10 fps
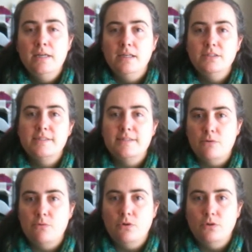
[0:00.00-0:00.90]
and
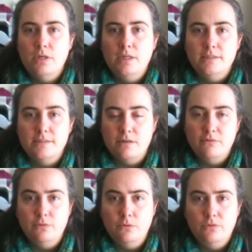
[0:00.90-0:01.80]
so on and so
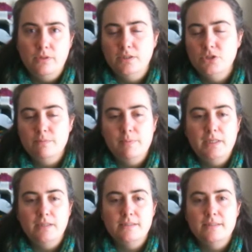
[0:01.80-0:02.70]
forth, just
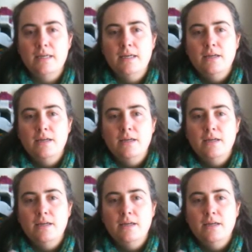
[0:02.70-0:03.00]
because